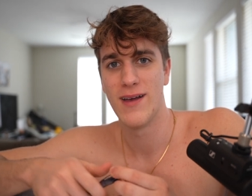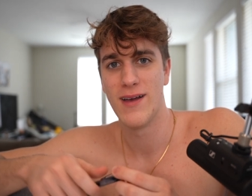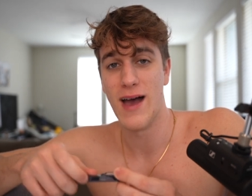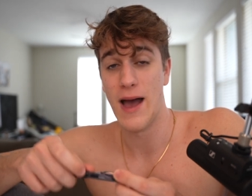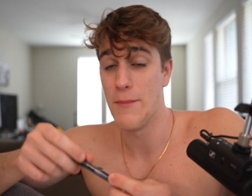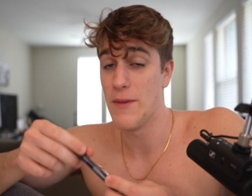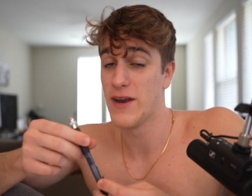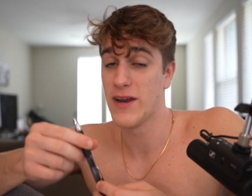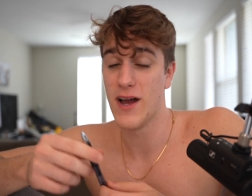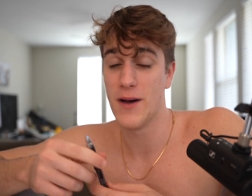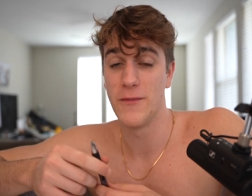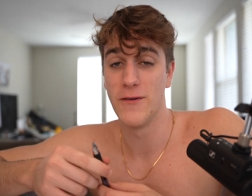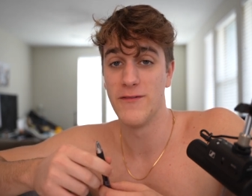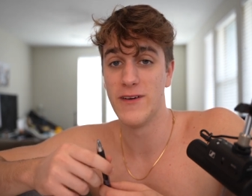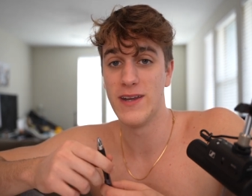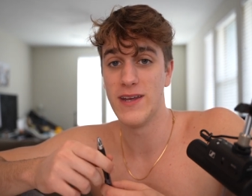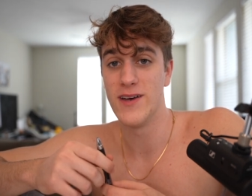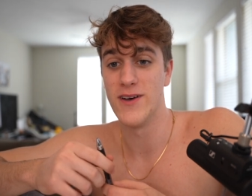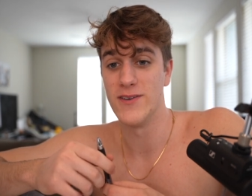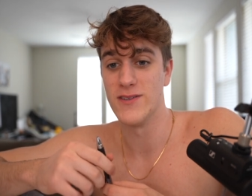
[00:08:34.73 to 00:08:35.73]
I made a couple
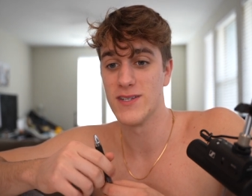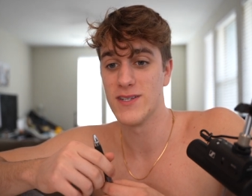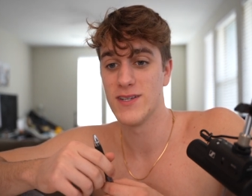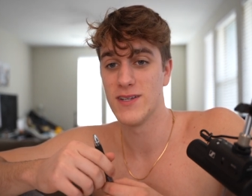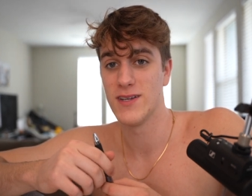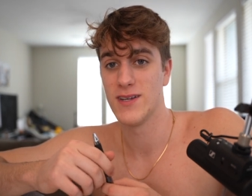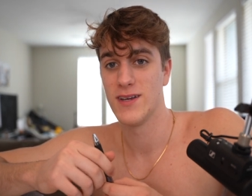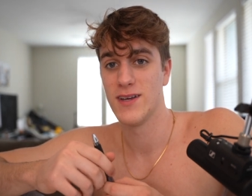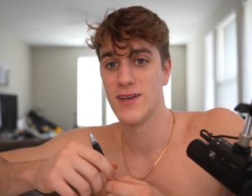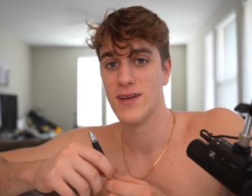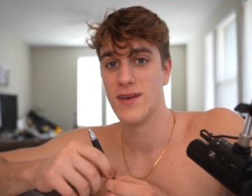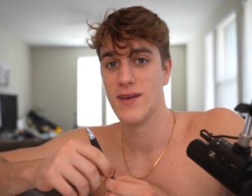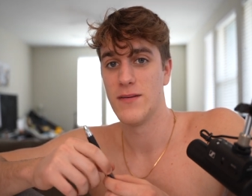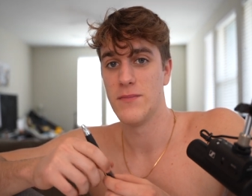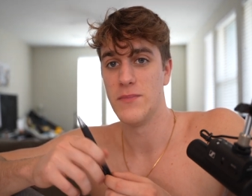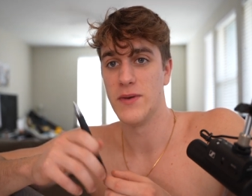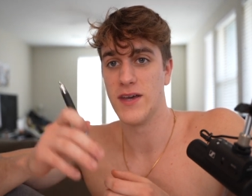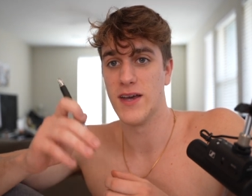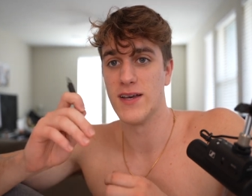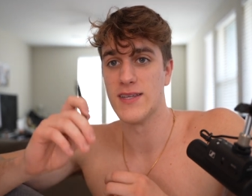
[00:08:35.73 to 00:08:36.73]
videos
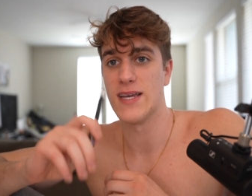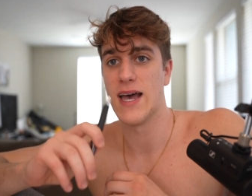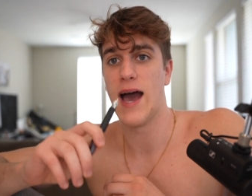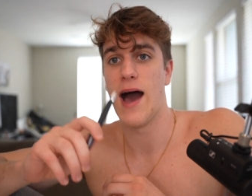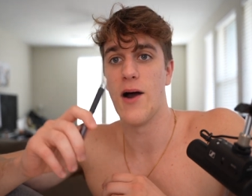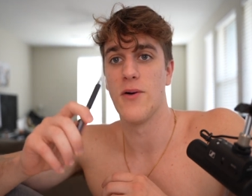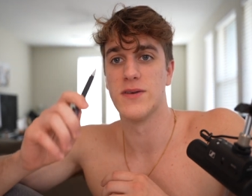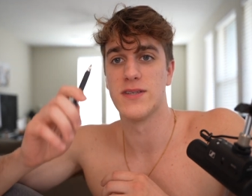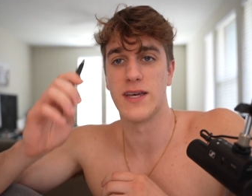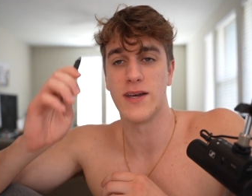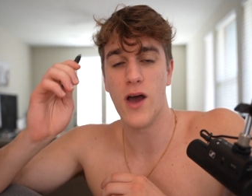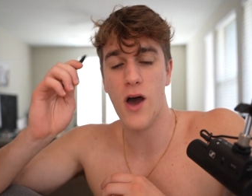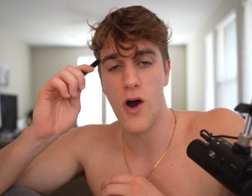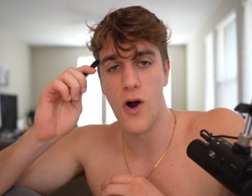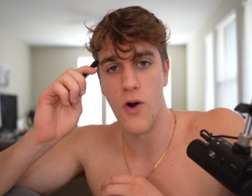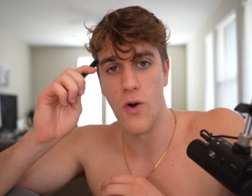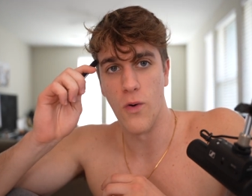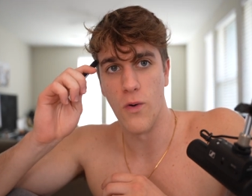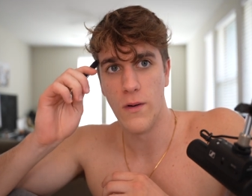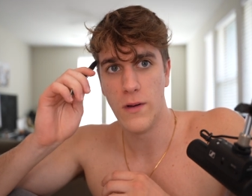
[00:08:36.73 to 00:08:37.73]
because I was like,
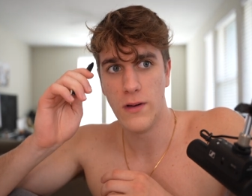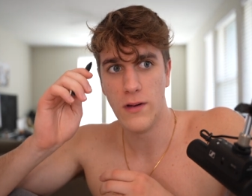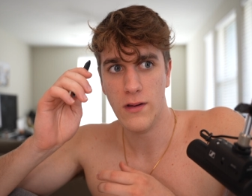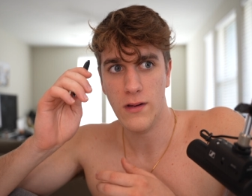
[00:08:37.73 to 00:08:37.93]
oh,